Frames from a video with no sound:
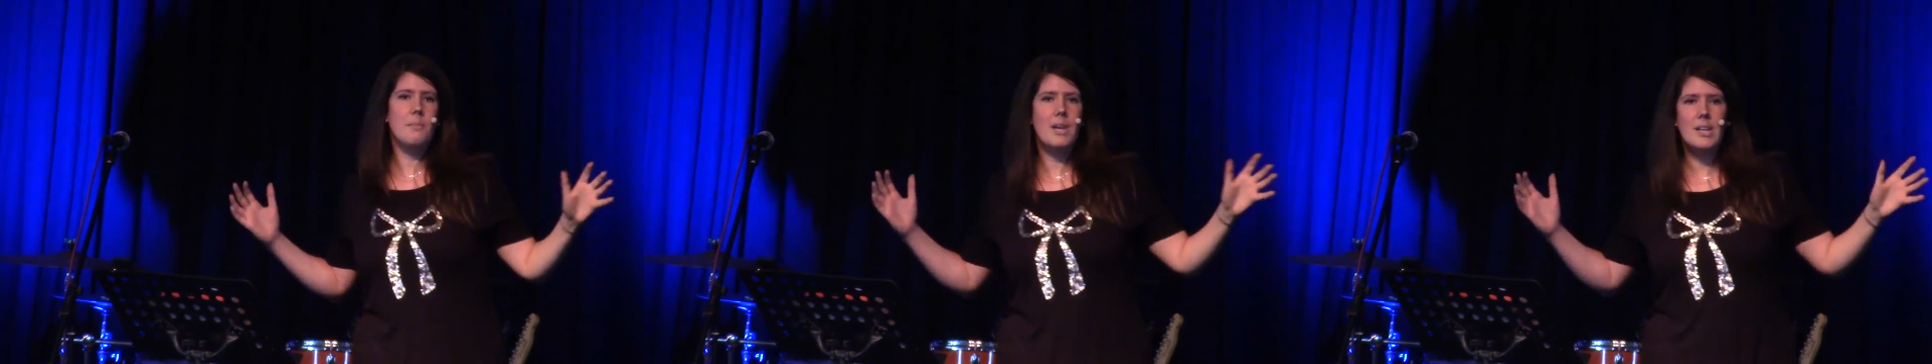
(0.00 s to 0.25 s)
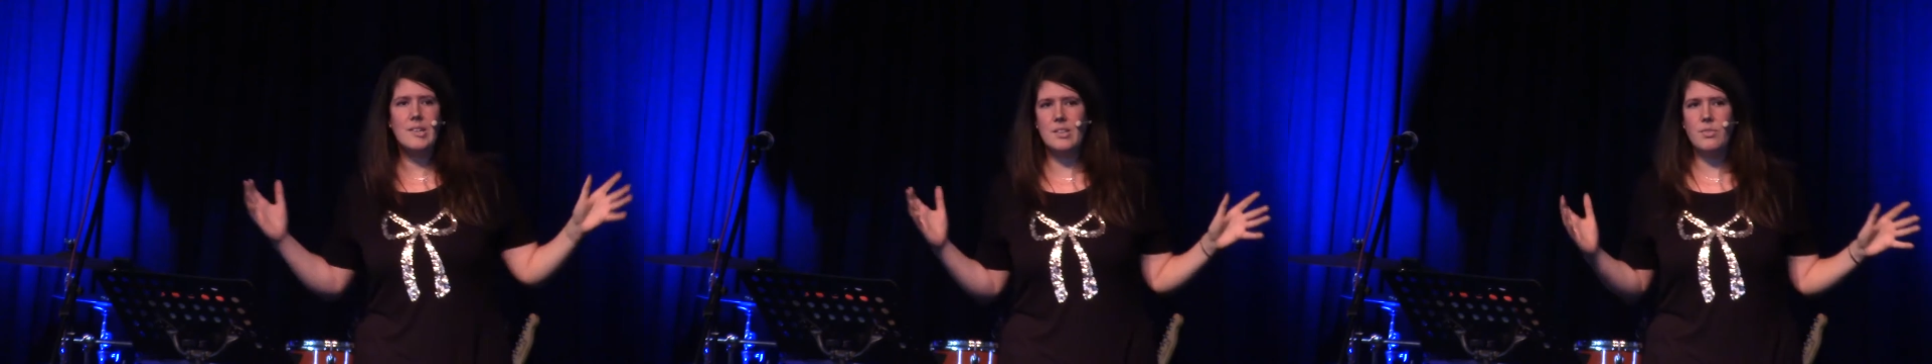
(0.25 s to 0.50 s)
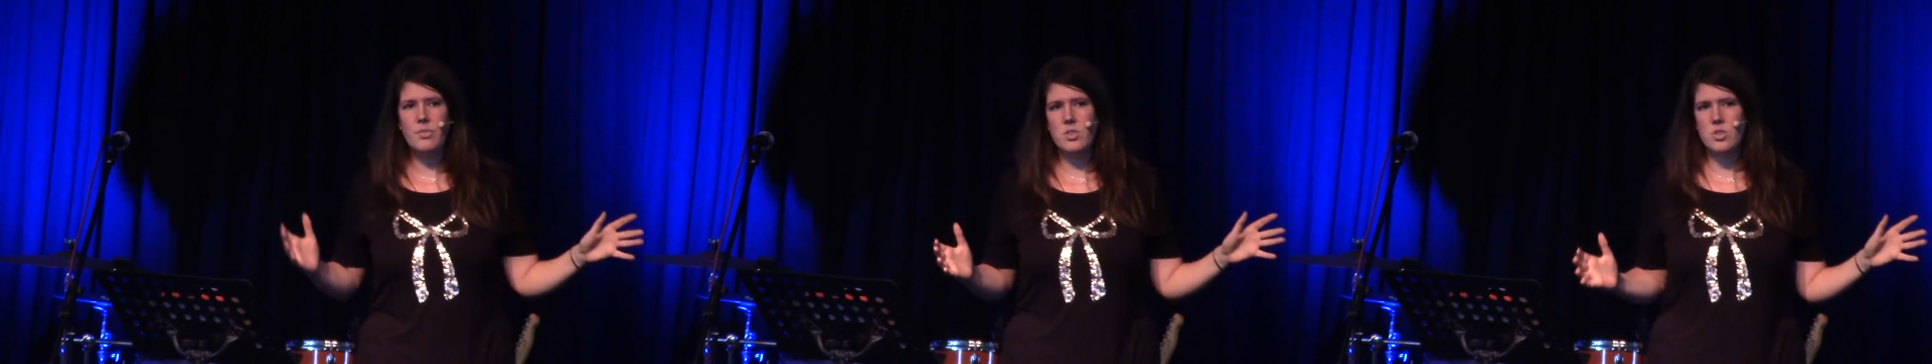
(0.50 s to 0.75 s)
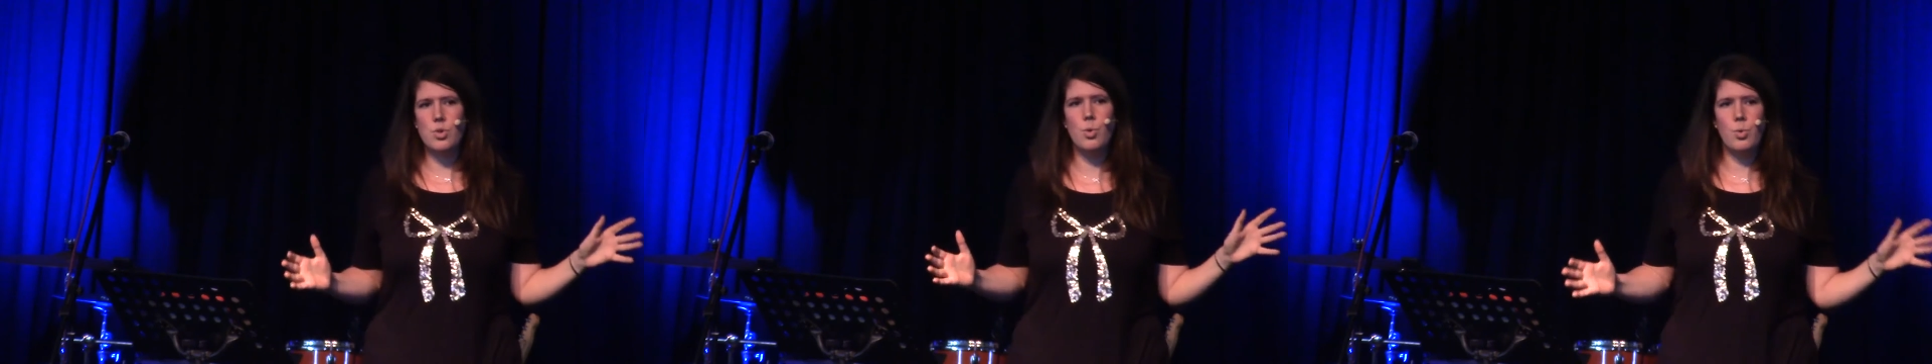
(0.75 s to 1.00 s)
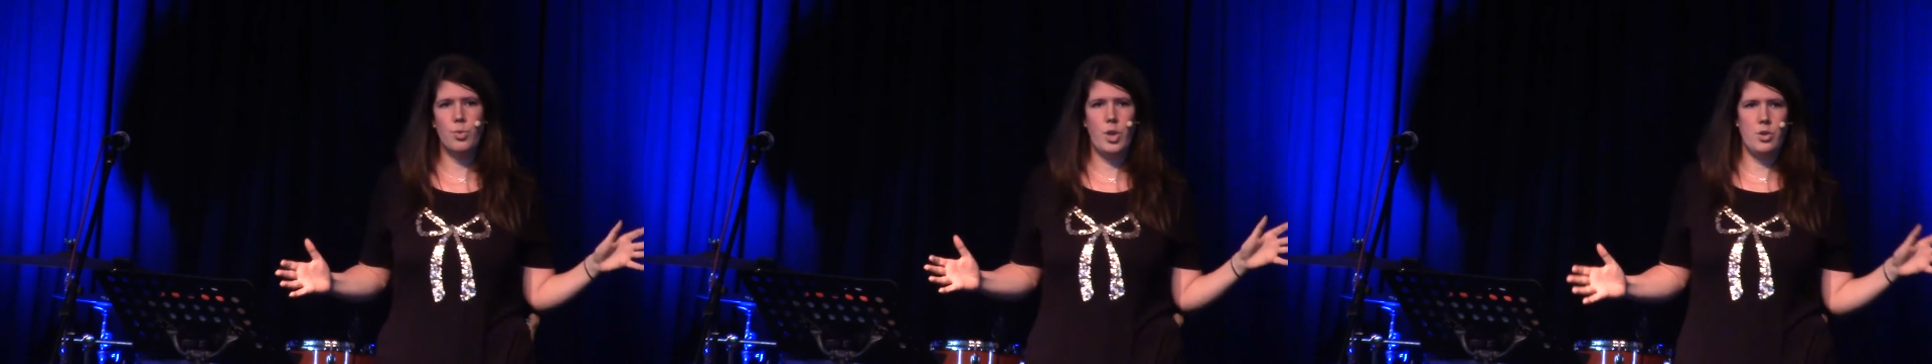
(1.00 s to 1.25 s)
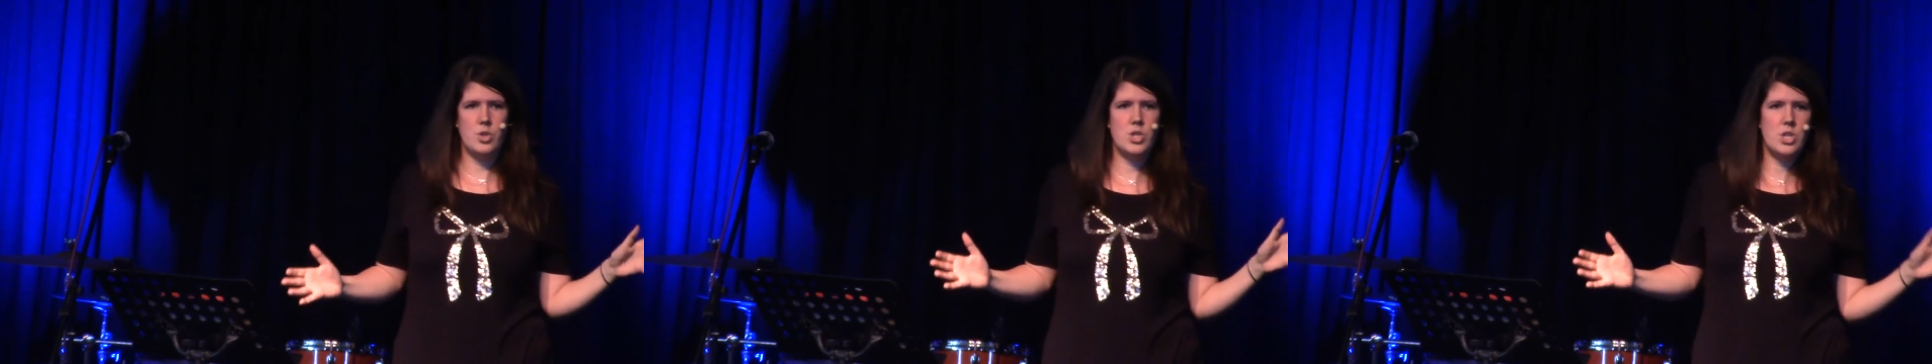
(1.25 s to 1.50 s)
make a difference to all
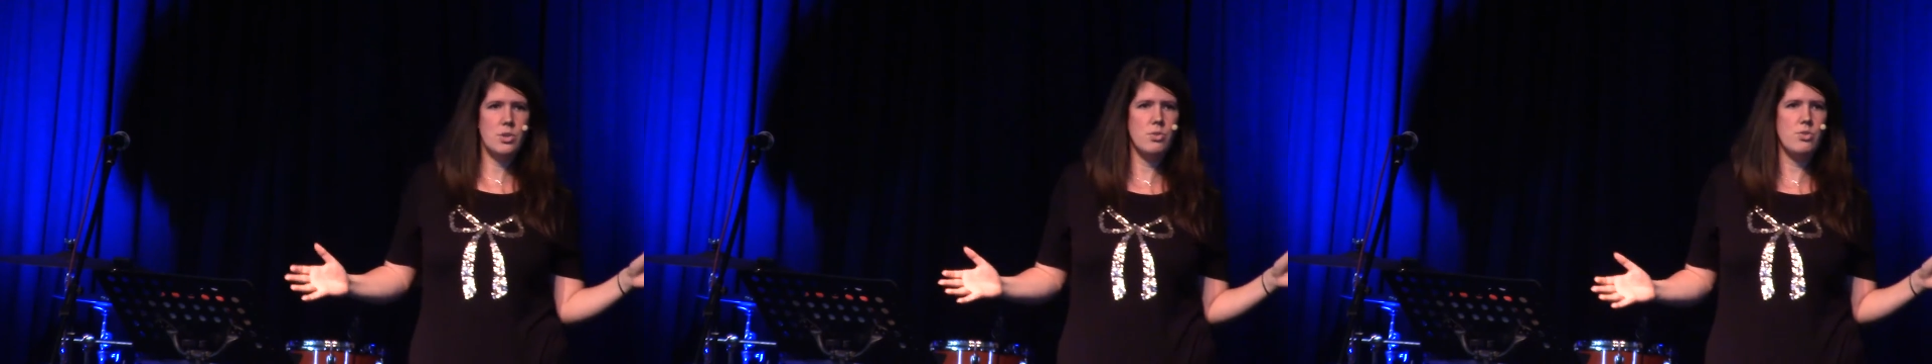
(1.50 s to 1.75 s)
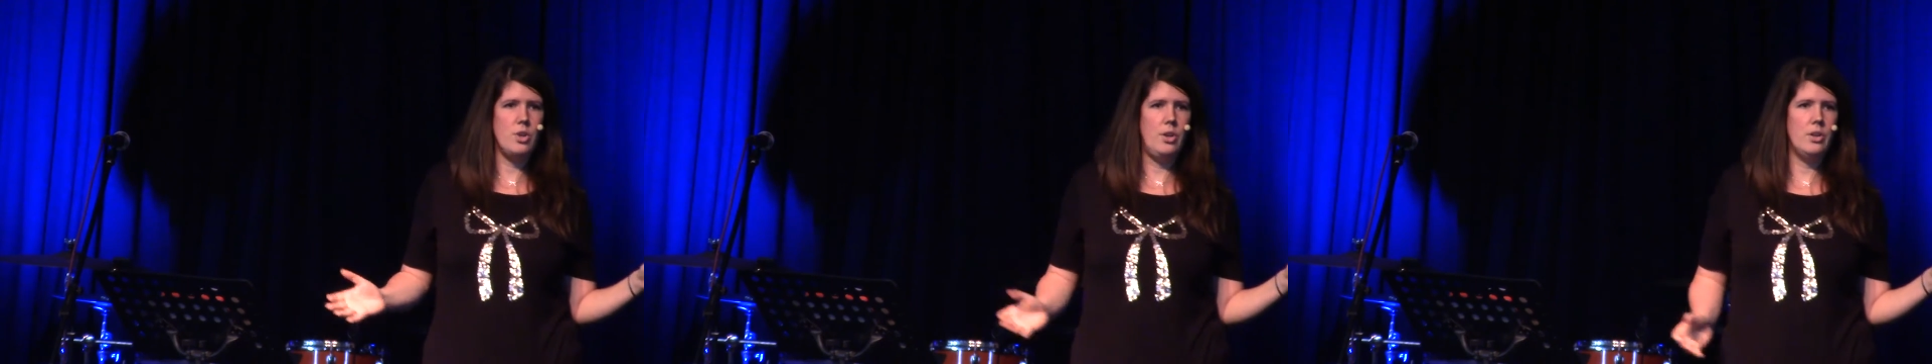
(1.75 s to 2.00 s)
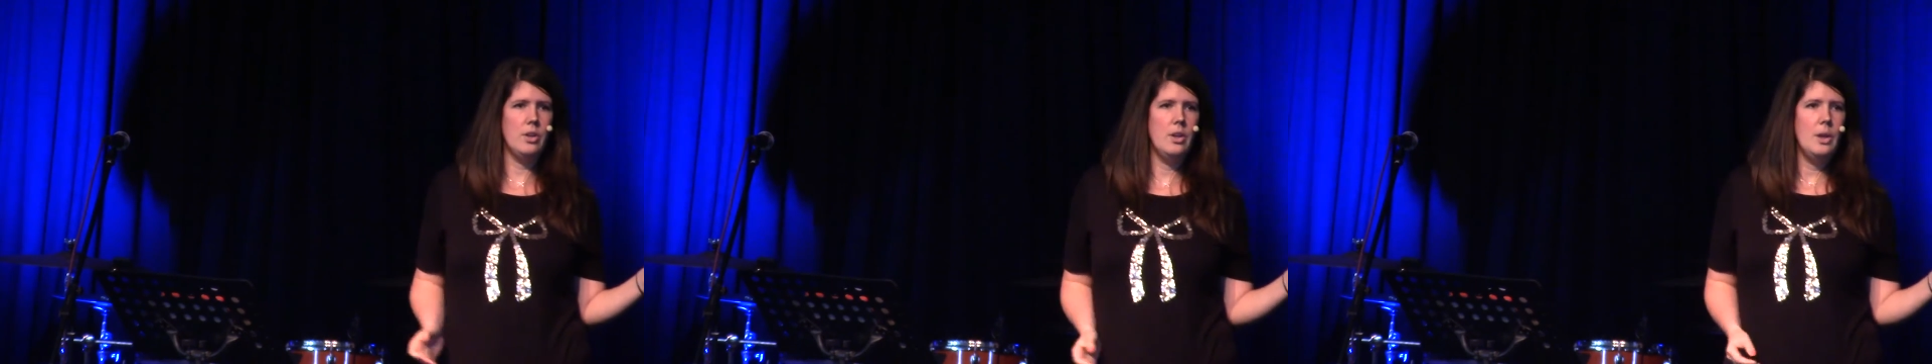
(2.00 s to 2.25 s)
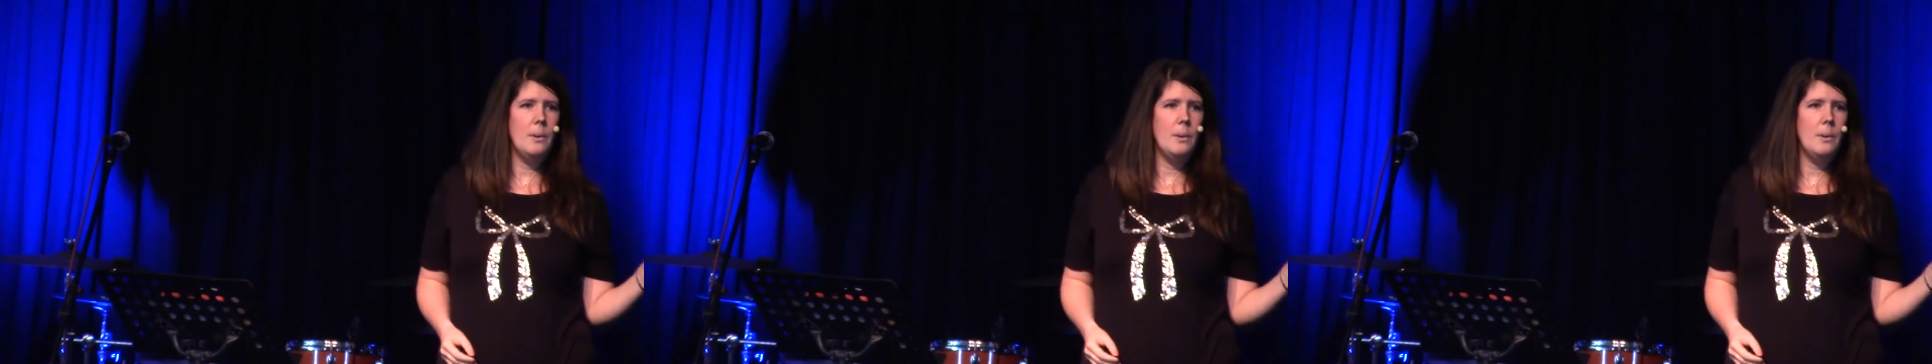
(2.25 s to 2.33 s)
those children,